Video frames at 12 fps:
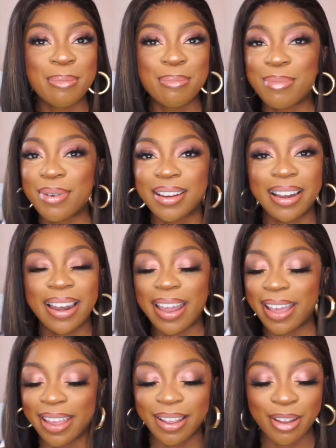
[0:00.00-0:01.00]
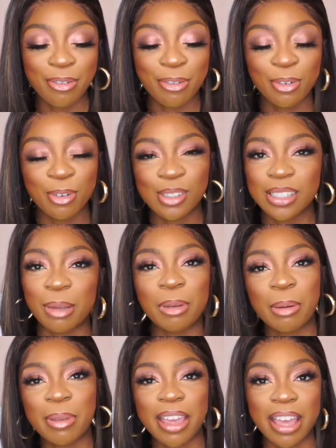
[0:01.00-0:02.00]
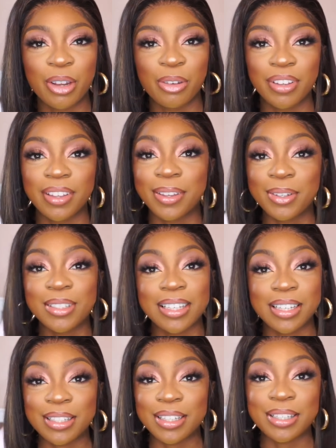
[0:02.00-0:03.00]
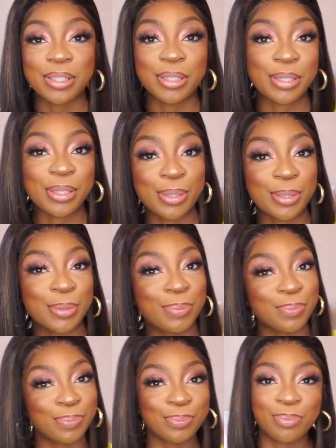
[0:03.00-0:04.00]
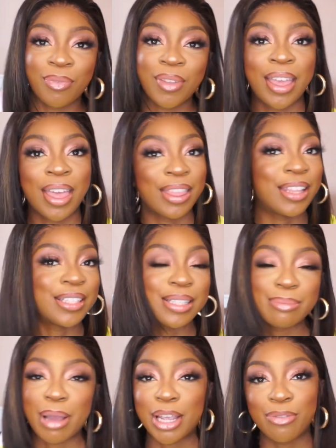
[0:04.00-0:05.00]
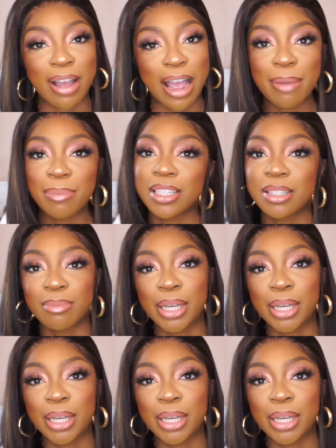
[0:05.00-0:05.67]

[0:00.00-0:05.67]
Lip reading: But like, of course I'm gonna be head over heels because this is just, this is my vibe, this is my